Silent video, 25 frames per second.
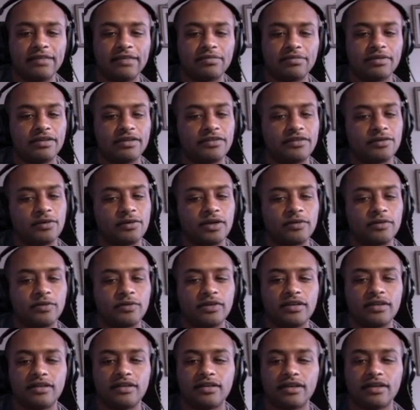Please correct
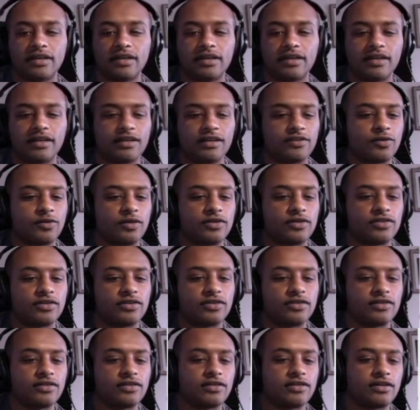me and ask
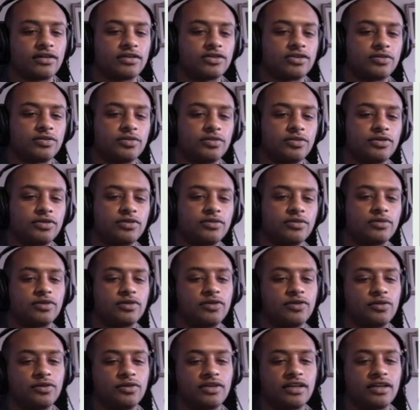questions, contribute, but
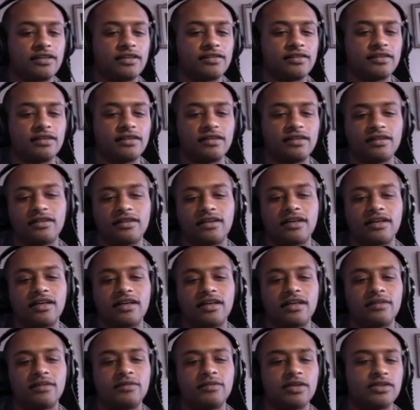do it nicely.
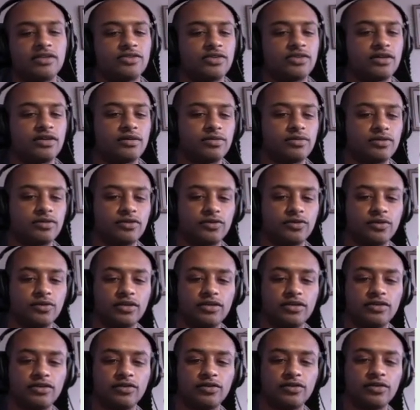I am not trying to
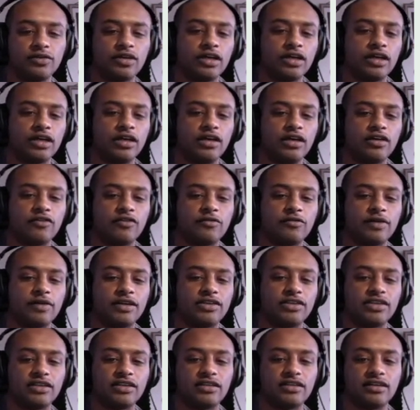persuade you of my
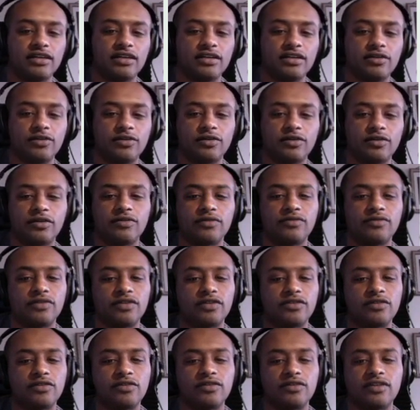agenda or
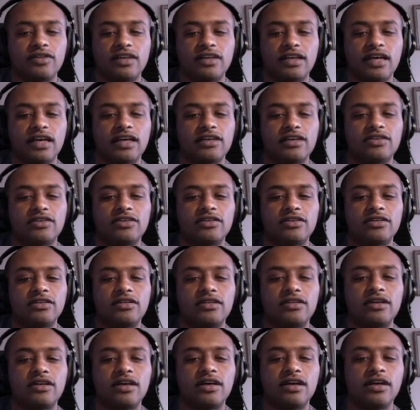convince you to take
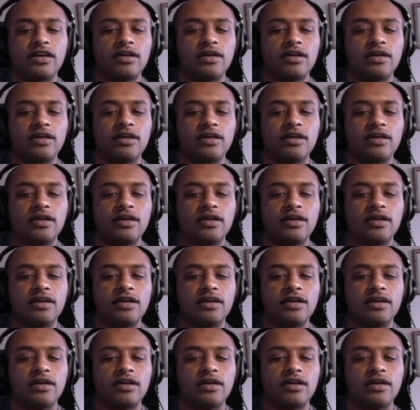action.